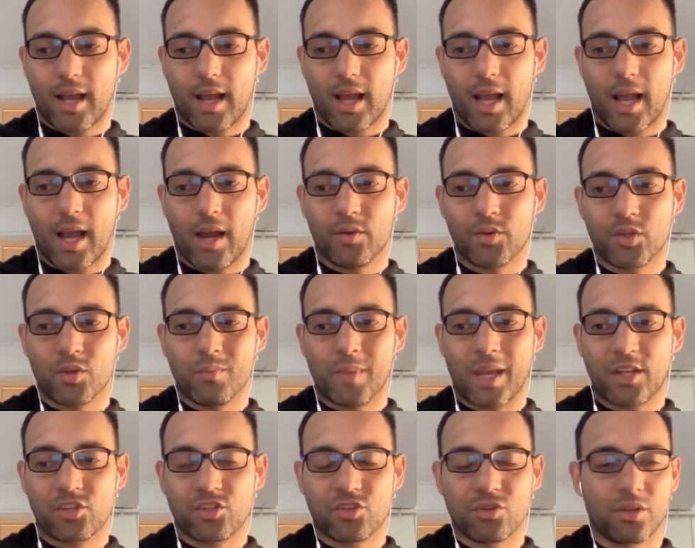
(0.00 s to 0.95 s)
how do you
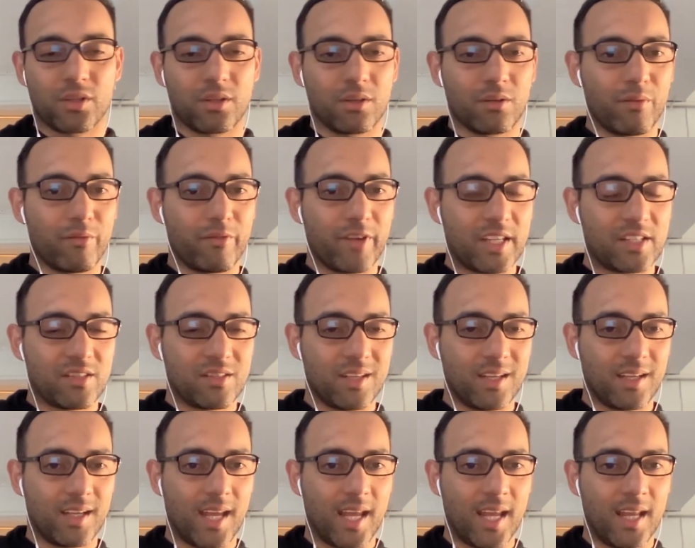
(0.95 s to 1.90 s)
make sure you're
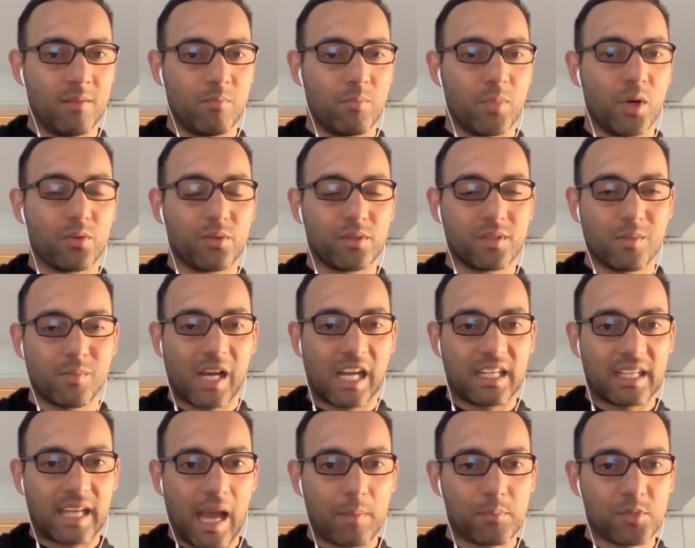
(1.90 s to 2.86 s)
investing in both
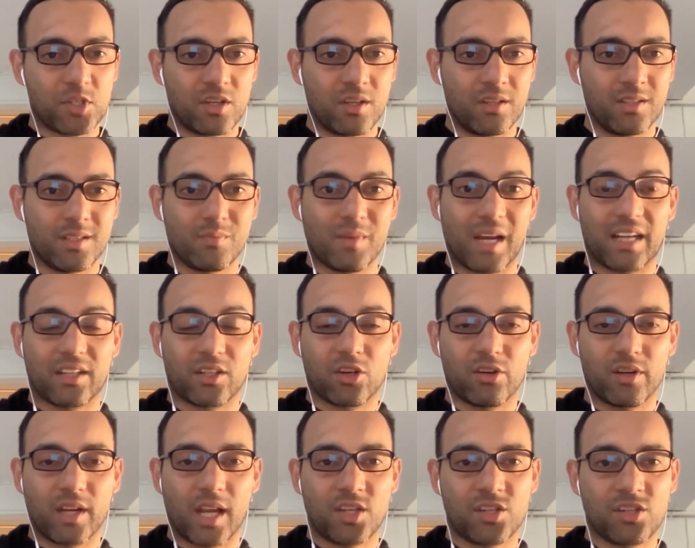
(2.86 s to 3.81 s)
demand capture and demand
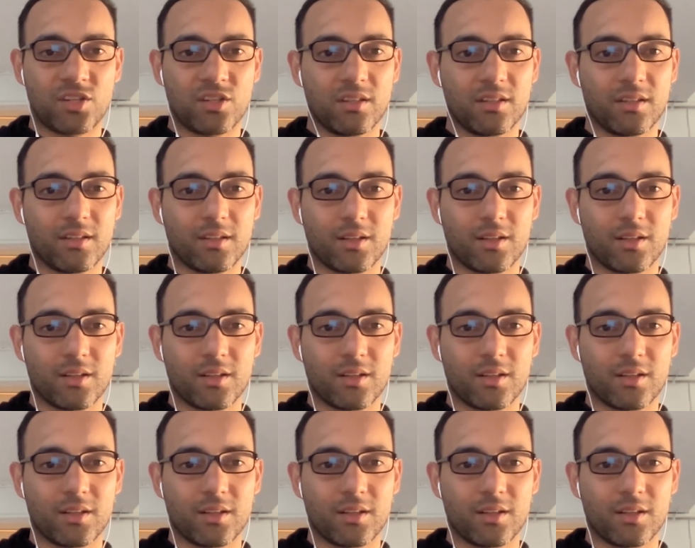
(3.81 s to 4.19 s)
creation?